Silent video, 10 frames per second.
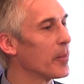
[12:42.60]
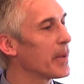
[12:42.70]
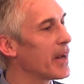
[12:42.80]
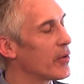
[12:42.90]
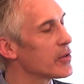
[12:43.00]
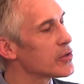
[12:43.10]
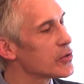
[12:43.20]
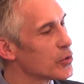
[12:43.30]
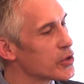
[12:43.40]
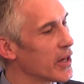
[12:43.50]
parents
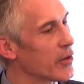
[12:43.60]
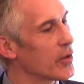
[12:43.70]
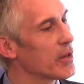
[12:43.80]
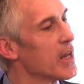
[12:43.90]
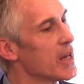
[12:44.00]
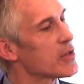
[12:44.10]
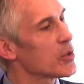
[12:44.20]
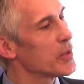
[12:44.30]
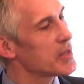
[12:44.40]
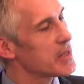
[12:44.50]
to children.
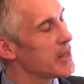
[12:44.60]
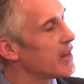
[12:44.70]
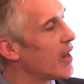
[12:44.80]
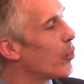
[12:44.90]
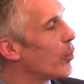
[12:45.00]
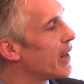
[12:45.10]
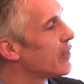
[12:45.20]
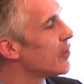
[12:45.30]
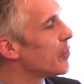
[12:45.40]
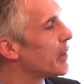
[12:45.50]
So we see that
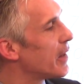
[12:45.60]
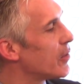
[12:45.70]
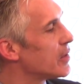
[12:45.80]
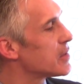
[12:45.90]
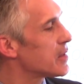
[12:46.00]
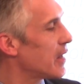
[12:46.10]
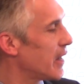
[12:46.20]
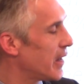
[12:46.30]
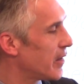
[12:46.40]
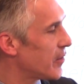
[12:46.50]
when the parents
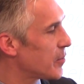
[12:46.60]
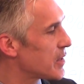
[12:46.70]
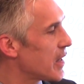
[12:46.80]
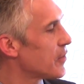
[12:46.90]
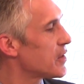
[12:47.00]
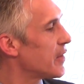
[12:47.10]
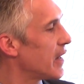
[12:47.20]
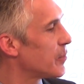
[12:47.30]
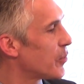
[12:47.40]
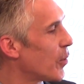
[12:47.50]
themselves have
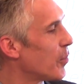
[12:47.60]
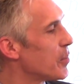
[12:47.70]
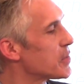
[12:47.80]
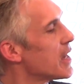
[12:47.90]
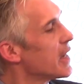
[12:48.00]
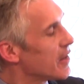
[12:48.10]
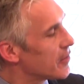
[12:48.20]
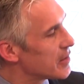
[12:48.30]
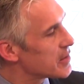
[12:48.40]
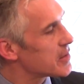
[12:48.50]
had problems,
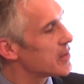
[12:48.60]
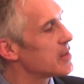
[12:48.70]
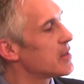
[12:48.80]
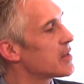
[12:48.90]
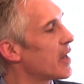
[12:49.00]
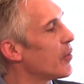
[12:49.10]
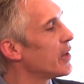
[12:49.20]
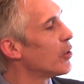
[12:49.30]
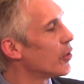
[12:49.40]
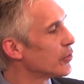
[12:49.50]
this is
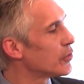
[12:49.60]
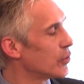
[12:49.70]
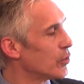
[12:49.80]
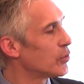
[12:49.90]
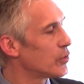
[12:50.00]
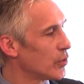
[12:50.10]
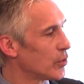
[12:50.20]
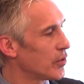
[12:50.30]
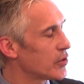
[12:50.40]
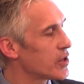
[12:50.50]
carried on
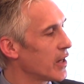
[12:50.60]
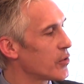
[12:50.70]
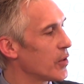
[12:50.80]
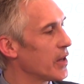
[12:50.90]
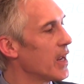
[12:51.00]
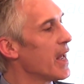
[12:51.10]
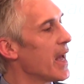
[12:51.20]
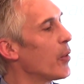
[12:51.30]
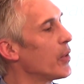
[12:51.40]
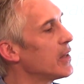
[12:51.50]
to the children,
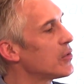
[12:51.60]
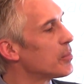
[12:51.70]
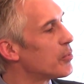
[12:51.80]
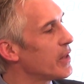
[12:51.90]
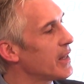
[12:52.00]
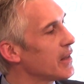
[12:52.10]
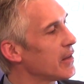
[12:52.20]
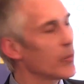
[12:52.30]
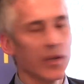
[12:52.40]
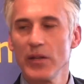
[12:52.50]
and we need to
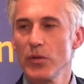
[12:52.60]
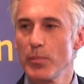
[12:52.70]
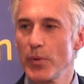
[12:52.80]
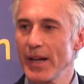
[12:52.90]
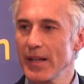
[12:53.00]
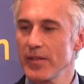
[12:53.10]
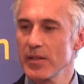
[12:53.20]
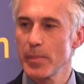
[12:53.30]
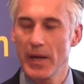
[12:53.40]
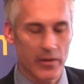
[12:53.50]
break
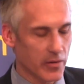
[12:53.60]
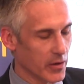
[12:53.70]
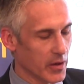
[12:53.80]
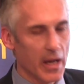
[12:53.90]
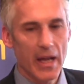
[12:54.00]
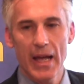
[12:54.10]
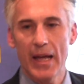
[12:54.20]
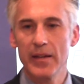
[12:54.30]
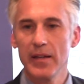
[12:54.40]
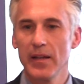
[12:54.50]
this pattern.
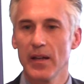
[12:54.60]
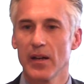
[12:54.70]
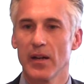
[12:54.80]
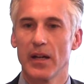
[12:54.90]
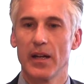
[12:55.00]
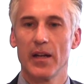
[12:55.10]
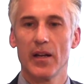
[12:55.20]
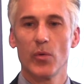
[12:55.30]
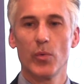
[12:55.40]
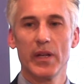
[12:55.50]
And
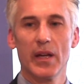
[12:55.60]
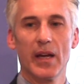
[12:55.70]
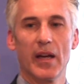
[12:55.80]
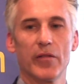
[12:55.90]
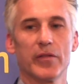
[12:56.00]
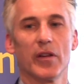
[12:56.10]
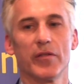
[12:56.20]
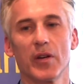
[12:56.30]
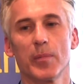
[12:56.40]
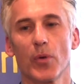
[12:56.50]
here we have
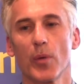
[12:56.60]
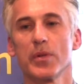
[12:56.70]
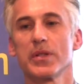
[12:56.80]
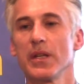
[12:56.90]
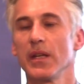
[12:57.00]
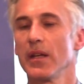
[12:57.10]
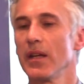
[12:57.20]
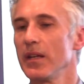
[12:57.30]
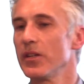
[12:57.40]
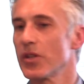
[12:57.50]
a very promising
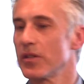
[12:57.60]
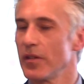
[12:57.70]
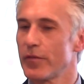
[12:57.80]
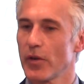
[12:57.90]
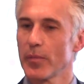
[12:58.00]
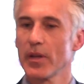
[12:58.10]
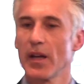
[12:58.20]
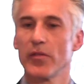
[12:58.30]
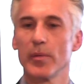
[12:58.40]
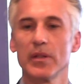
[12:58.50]
initiative from the
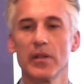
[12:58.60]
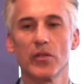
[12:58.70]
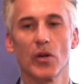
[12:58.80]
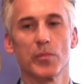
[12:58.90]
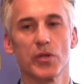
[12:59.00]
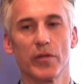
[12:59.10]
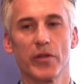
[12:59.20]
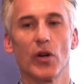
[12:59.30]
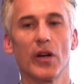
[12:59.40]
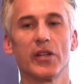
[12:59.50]
government in terms
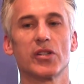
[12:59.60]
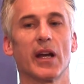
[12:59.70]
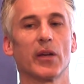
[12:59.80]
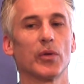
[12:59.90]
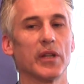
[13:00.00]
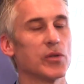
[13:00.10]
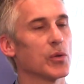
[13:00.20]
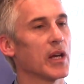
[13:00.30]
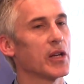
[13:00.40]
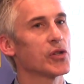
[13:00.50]
of early childhood
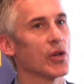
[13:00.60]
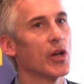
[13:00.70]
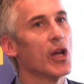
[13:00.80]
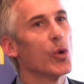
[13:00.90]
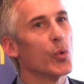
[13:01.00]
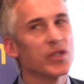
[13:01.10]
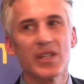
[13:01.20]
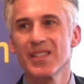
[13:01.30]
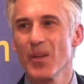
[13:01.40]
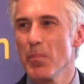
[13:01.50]
education, which
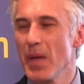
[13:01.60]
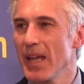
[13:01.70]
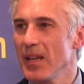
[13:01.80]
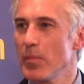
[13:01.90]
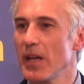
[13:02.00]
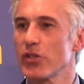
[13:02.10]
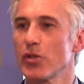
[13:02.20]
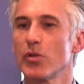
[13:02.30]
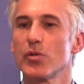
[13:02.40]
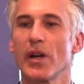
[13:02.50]
is the main
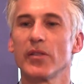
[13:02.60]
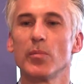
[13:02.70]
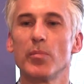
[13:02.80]
measure to try to